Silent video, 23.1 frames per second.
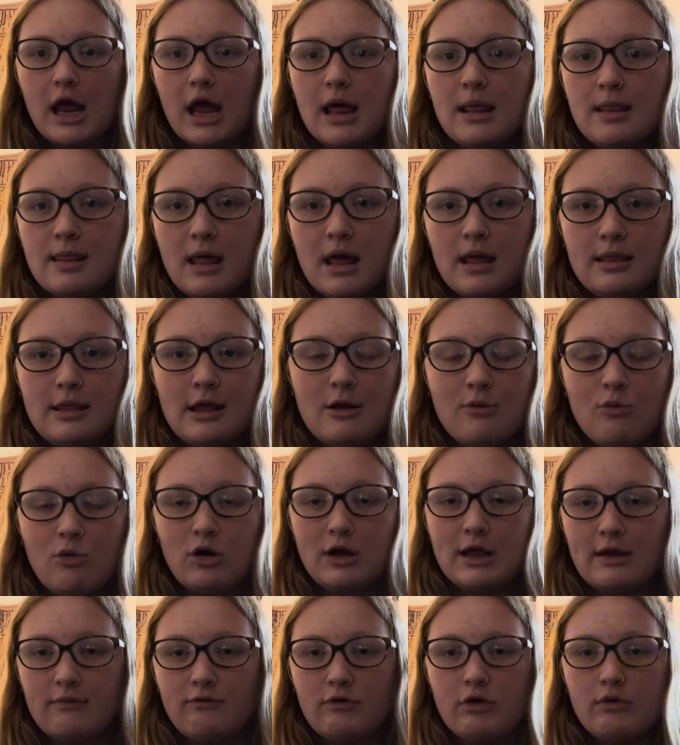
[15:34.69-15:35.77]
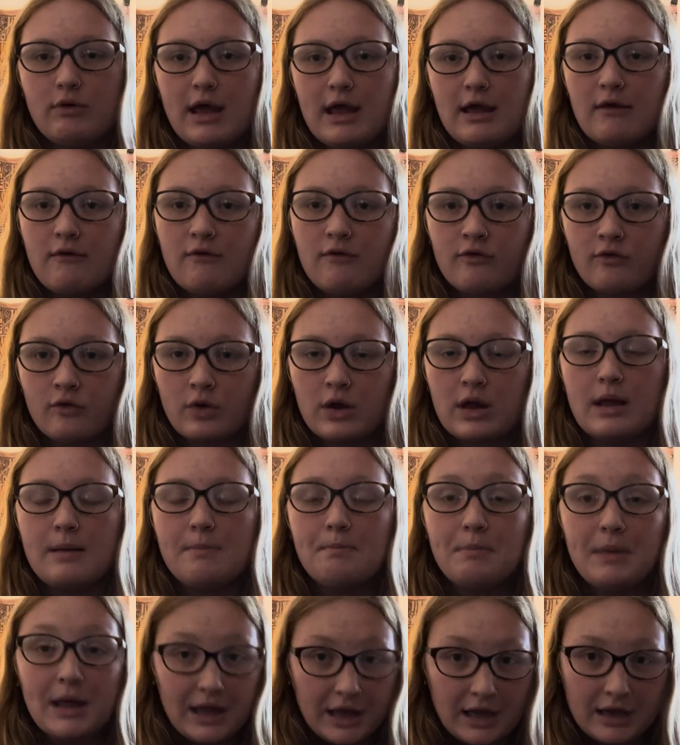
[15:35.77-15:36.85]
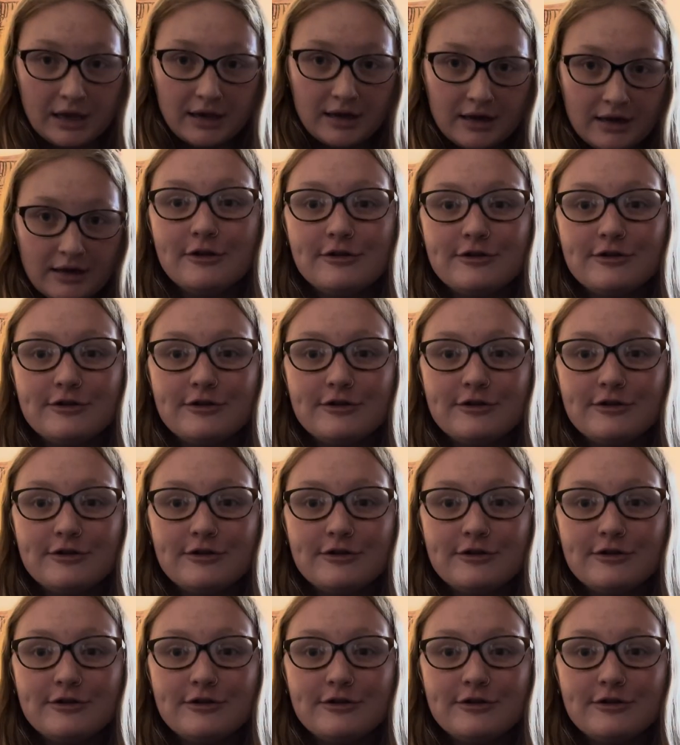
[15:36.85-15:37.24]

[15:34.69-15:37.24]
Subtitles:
and then they will give you a free pin.